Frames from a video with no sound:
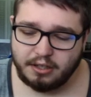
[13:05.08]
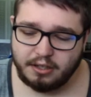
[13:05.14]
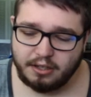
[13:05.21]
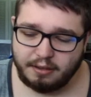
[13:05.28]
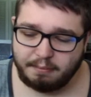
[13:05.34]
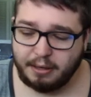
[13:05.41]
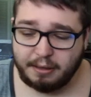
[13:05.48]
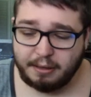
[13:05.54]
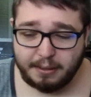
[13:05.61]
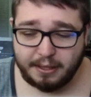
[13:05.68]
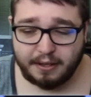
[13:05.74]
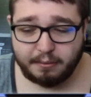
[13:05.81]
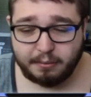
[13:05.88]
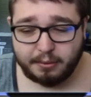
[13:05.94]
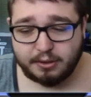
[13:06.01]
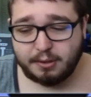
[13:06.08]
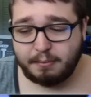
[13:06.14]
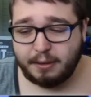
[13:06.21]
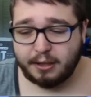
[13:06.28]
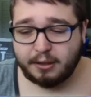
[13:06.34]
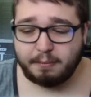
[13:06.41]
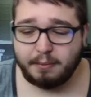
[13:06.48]
it may be able to
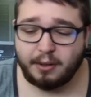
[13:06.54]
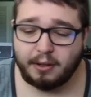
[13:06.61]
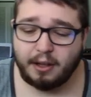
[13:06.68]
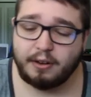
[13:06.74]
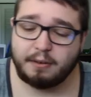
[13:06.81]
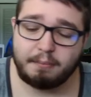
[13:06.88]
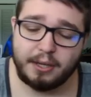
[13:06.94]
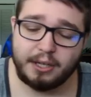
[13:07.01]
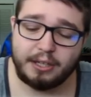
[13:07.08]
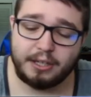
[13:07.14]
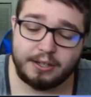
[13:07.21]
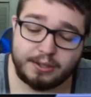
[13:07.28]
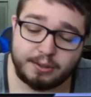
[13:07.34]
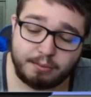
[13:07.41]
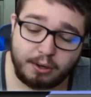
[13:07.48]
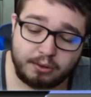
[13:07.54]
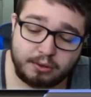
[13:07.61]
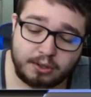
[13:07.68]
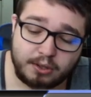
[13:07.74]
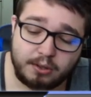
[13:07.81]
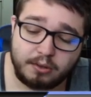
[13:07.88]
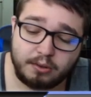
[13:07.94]
make them a lot of money as well
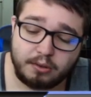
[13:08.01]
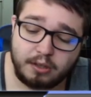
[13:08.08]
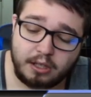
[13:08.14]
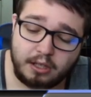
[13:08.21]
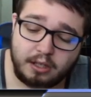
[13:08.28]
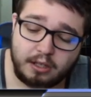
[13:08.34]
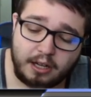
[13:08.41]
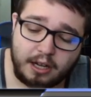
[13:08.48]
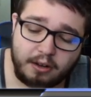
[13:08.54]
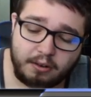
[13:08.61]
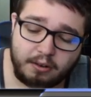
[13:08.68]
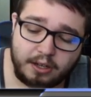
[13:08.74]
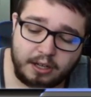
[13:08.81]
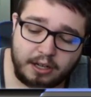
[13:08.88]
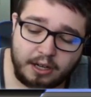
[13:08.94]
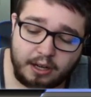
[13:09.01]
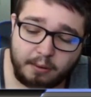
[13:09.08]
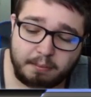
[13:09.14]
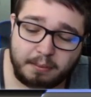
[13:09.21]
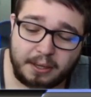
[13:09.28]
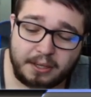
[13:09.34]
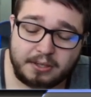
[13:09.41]
too. How can it
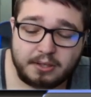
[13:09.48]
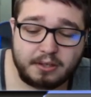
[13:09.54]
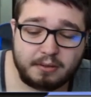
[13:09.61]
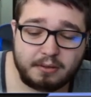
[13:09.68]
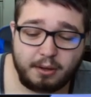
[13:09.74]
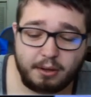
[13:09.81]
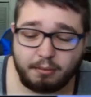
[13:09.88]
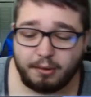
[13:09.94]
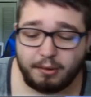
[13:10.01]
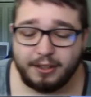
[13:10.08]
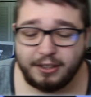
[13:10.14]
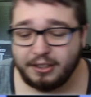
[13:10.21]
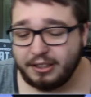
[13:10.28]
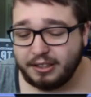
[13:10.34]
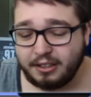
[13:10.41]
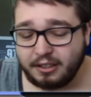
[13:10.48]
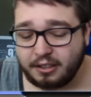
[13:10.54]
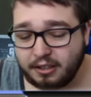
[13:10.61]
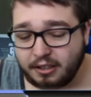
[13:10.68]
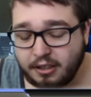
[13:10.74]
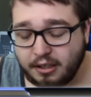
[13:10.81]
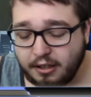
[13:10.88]
help us? Well, one,
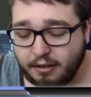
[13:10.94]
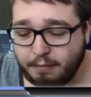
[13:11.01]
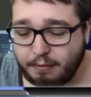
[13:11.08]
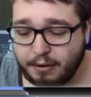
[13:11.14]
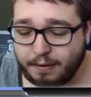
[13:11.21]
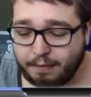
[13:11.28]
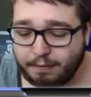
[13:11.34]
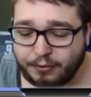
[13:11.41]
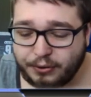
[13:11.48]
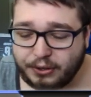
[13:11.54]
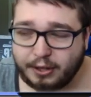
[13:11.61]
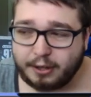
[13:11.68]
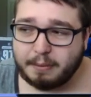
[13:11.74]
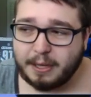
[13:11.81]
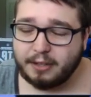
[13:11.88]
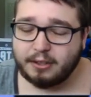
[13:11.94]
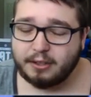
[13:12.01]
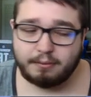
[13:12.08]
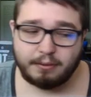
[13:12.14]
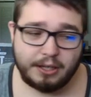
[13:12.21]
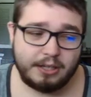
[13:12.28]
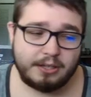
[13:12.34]
we can forget about
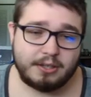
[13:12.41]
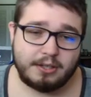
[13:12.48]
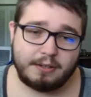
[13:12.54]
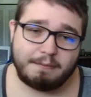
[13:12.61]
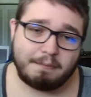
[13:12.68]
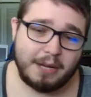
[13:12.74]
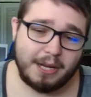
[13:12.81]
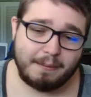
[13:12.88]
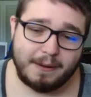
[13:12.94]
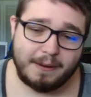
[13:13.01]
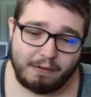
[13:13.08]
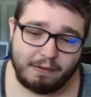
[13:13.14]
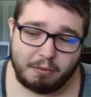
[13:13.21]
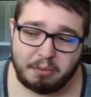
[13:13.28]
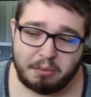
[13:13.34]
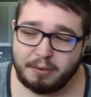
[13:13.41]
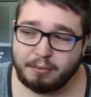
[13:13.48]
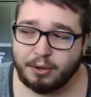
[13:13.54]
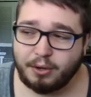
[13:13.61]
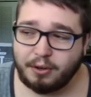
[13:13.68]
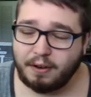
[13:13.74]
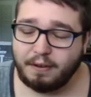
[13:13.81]
advice, and maybe it will be
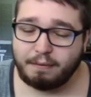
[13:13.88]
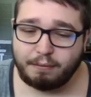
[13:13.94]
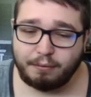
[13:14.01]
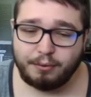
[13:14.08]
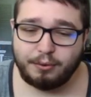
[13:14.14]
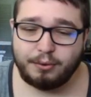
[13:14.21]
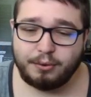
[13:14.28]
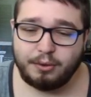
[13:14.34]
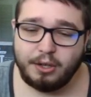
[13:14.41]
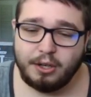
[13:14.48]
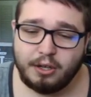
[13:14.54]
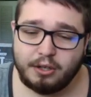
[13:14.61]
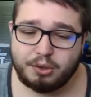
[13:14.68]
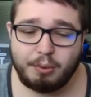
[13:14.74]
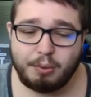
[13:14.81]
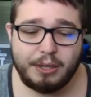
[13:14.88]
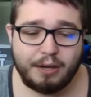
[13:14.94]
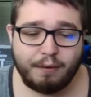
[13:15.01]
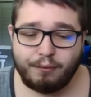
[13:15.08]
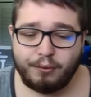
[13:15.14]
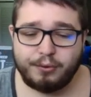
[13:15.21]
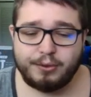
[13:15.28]
working for
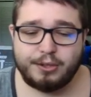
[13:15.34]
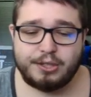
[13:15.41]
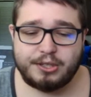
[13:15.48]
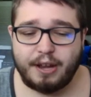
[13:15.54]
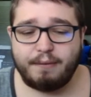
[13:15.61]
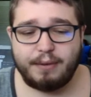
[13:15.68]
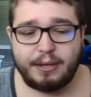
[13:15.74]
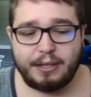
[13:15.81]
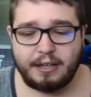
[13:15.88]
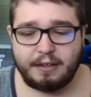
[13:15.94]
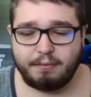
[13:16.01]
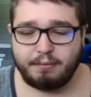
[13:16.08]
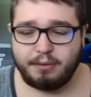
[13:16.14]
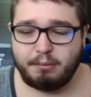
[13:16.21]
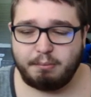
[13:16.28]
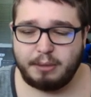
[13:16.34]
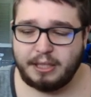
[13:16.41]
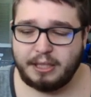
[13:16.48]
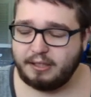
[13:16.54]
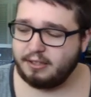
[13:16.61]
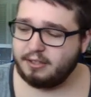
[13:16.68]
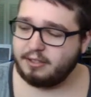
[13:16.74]
24/7, and we'll
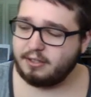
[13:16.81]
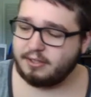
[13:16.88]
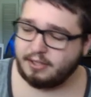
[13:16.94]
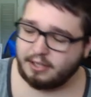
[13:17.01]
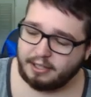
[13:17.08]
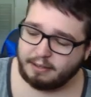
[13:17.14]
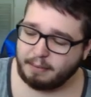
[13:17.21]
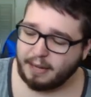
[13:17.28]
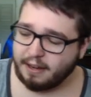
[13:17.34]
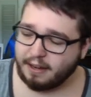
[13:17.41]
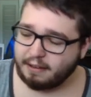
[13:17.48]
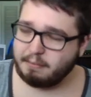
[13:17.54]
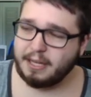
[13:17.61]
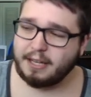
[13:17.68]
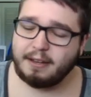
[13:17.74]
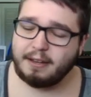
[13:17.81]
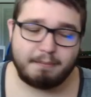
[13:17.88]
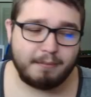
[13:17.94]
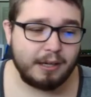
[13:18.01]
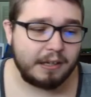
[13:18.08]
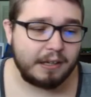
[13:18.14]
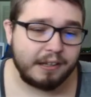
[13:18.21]
be sitting back making
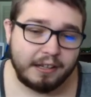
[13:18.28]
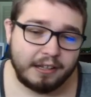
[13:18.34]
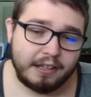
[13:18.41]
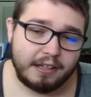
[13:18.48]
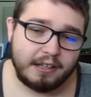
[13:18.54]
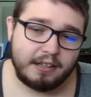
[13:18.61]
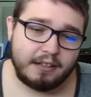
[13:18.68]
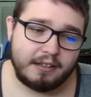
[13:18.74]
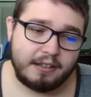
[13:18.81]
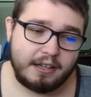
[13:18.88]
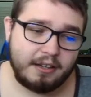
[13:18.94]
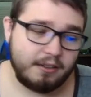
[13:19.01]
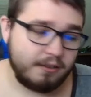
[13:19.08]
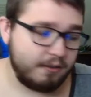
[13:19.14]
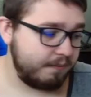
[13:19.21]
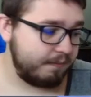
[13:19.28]
money. Now,